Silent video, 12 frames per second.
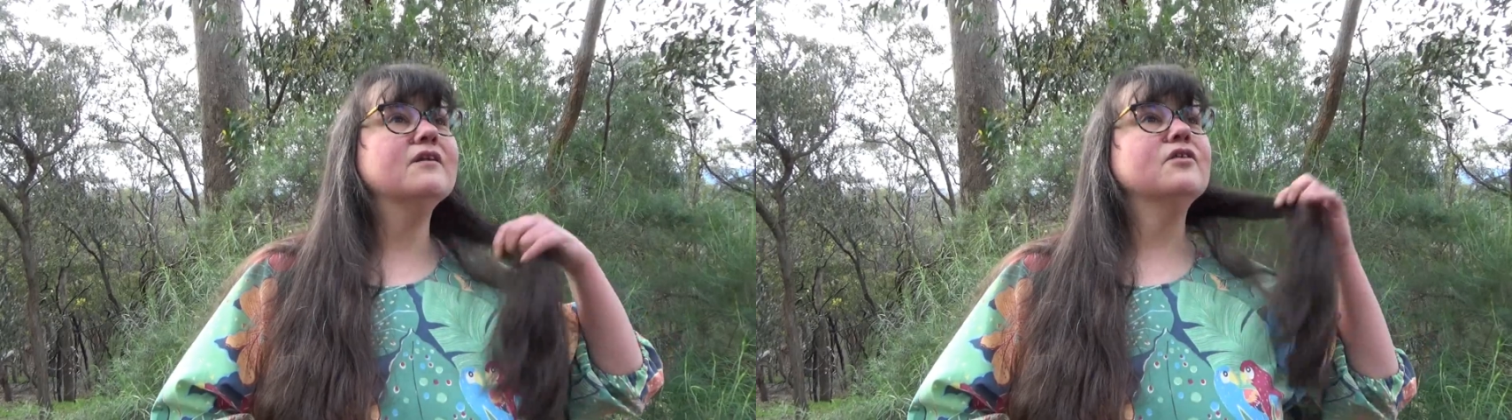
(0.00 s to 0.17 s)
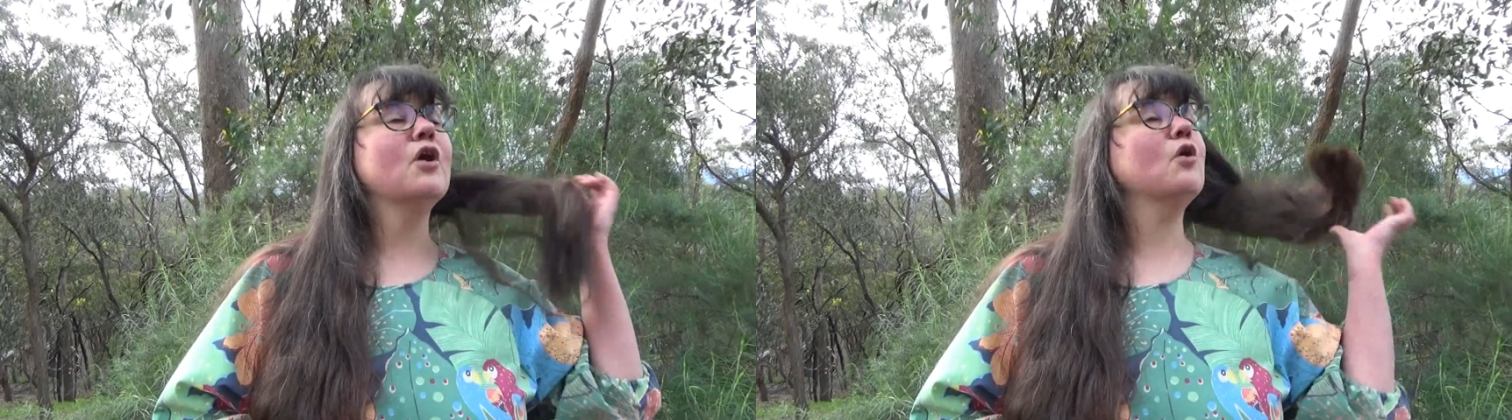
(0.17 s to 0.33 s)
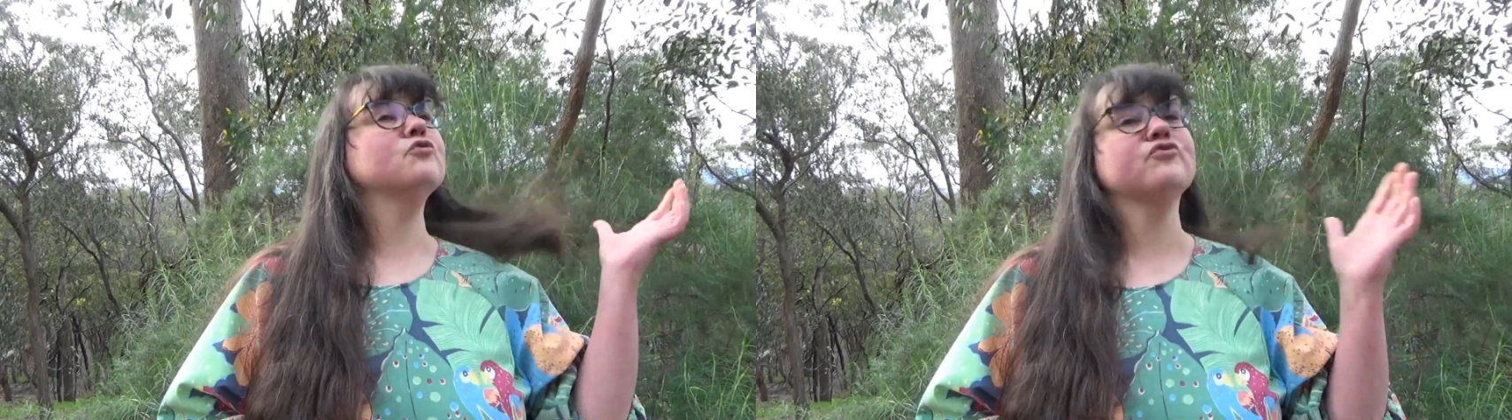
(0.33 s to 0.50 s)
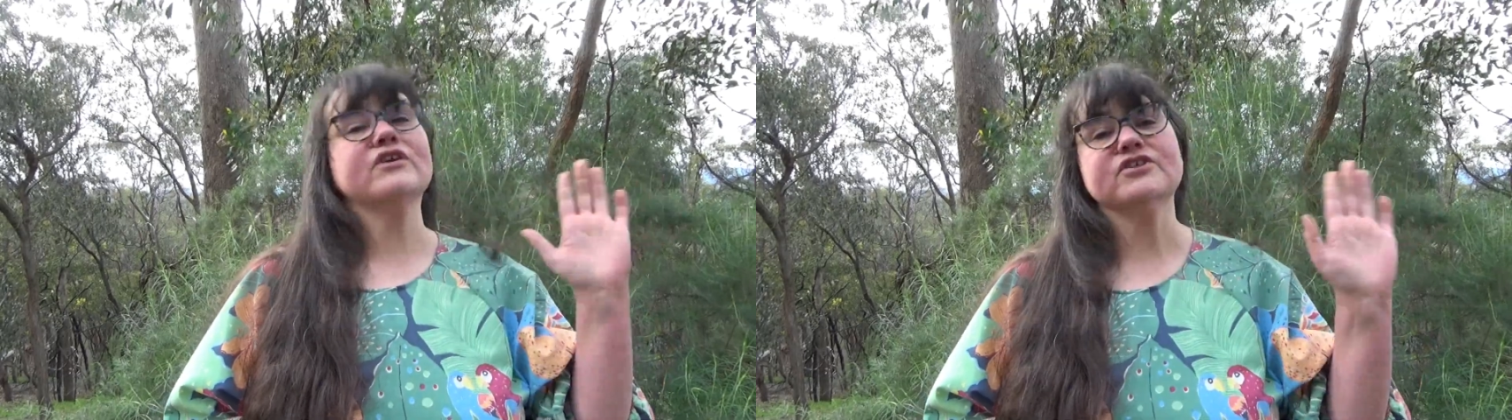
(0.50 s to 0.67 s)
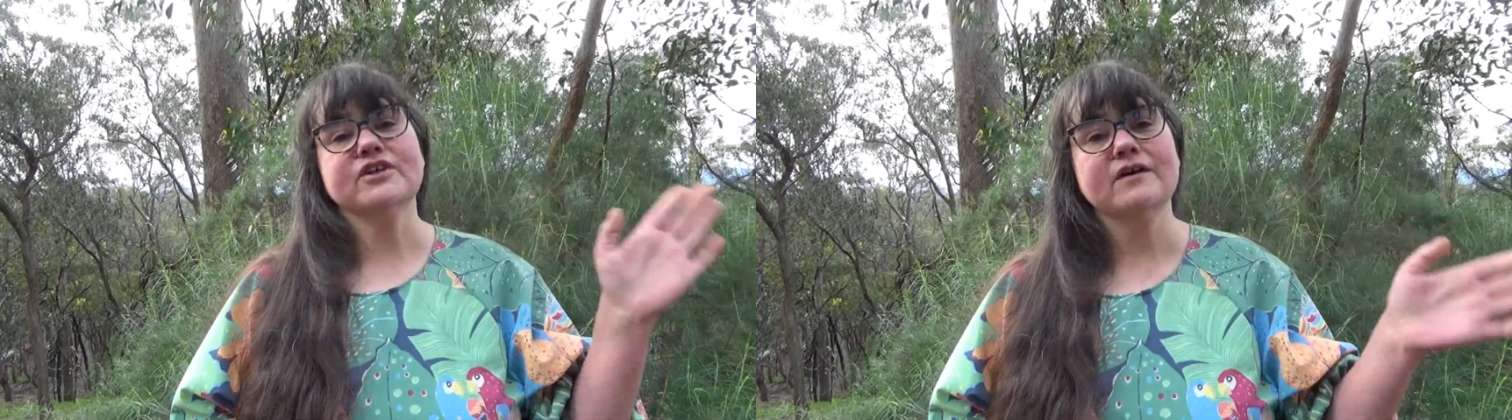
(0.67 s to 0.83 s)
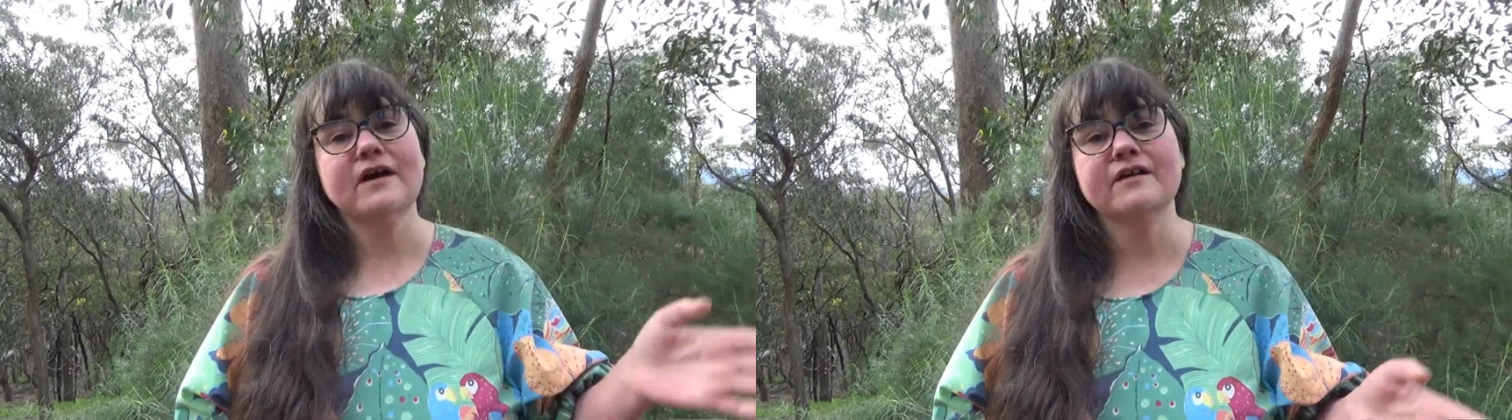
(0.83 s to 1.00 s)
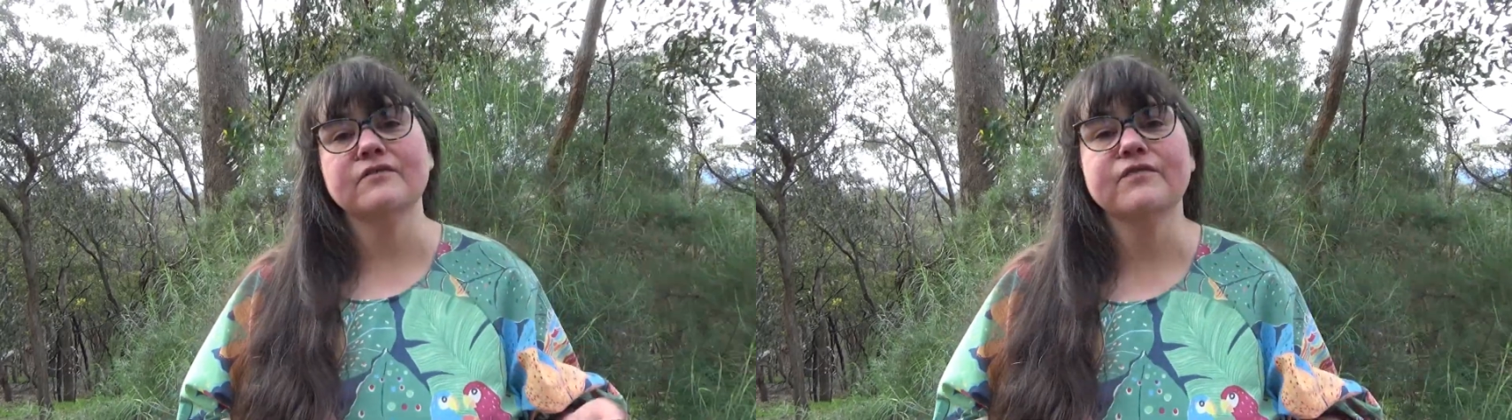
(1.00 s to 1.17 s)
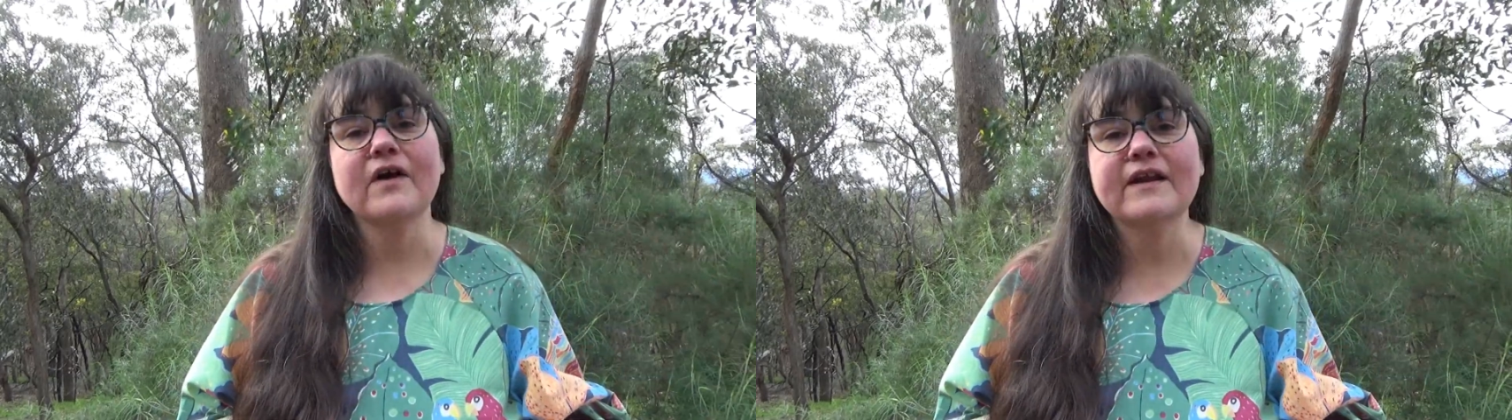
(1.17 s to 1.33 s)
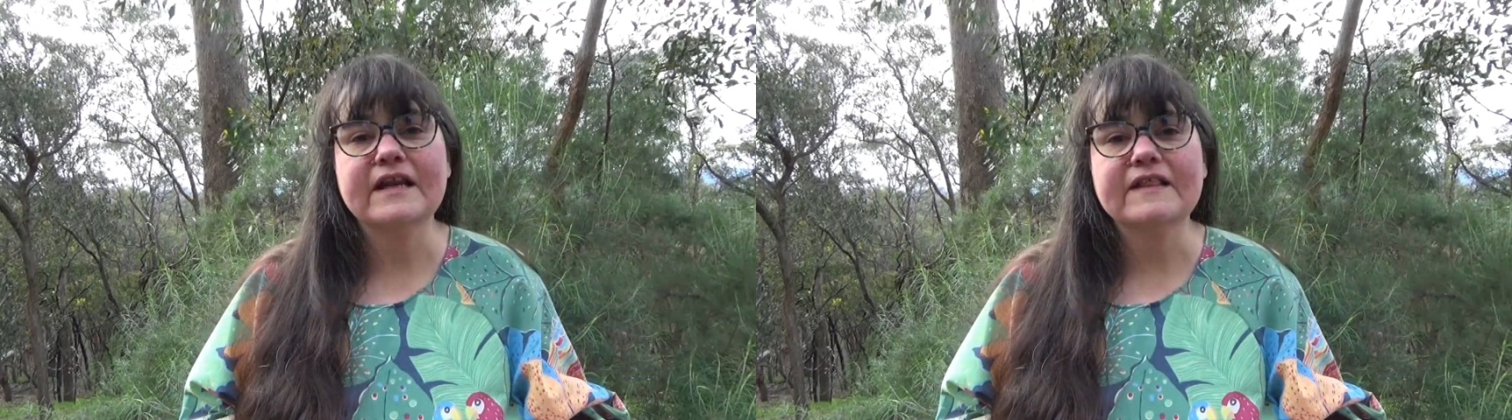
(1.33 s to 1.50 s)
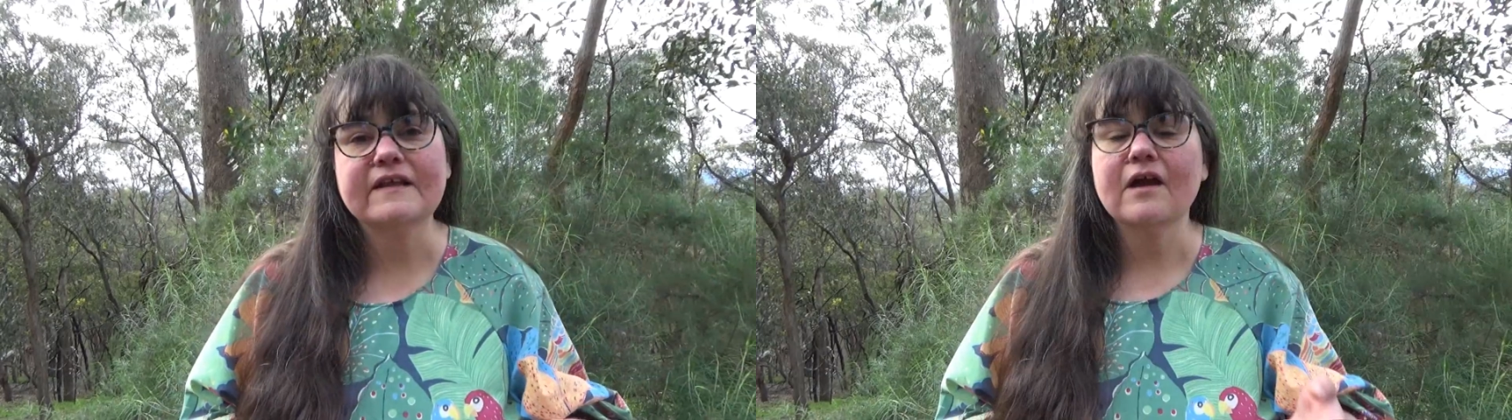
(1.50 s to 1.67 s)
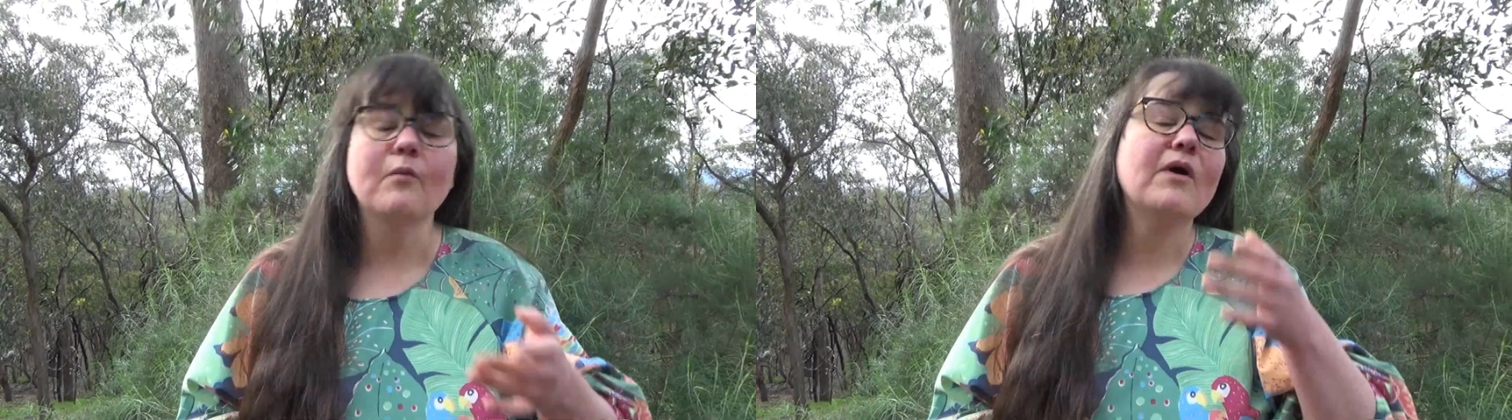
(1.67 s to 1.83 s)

No treasure. I didn't find anything.